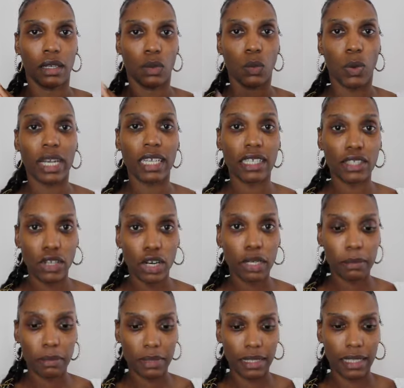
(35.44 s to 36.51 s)
when I start
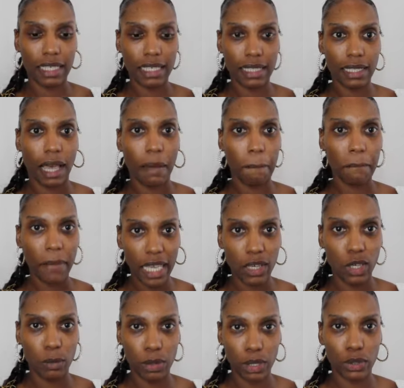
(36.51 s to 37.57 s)
this
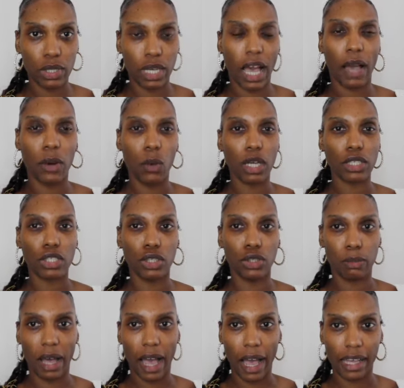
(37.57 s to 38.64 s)
makeup look, I want to do
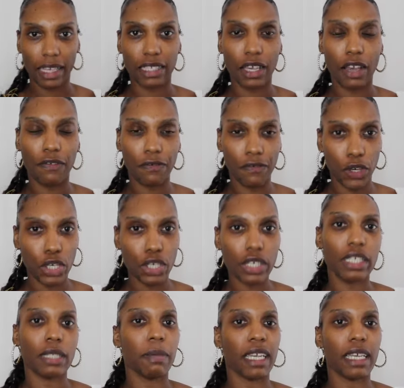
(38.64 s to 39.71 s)
my eyes
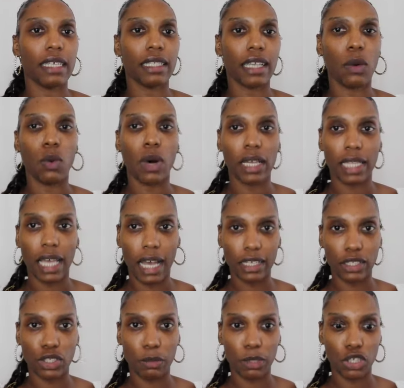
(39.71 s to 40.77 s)
first because I want the
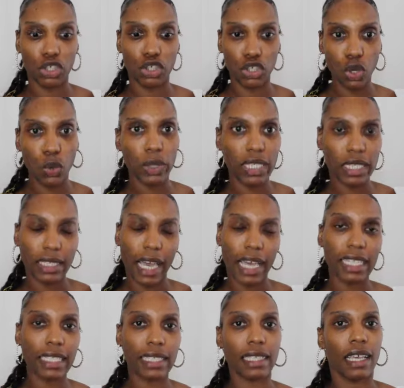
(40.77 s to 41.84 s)
eyes to be so
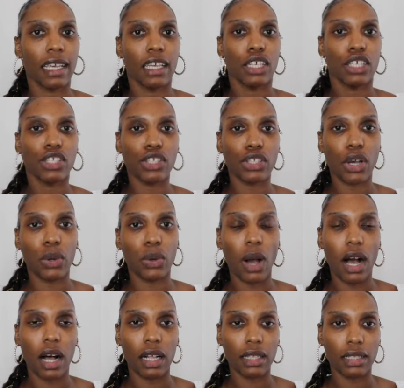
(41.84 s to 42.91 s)
intense. So
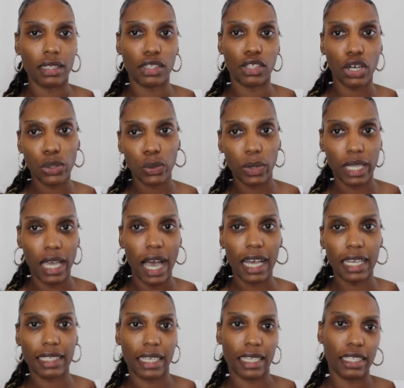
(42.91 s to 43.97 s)
I'll start with the
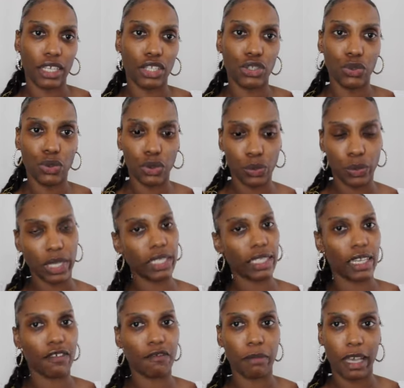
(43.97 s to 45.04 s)
eyes and then do the rest
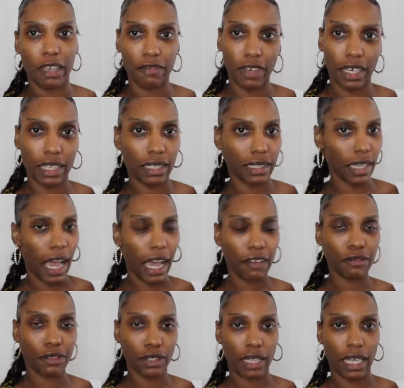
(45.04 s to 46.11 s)
of my face
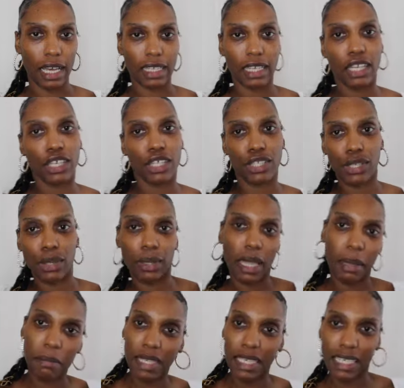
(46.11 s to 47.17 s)
after that. So
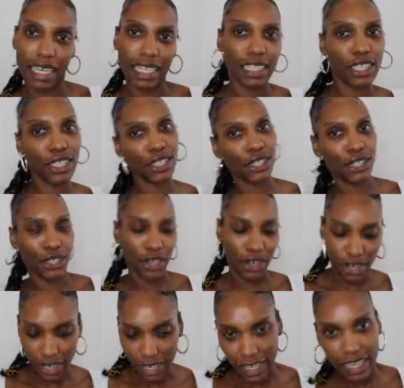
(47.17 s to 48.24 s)
let me get
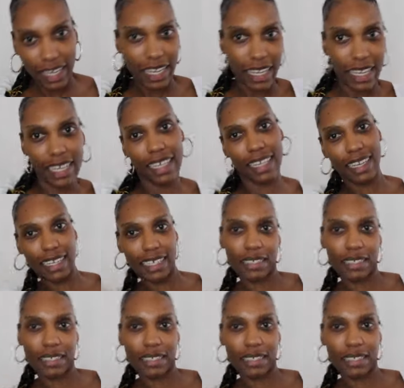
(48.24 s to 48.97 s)
started.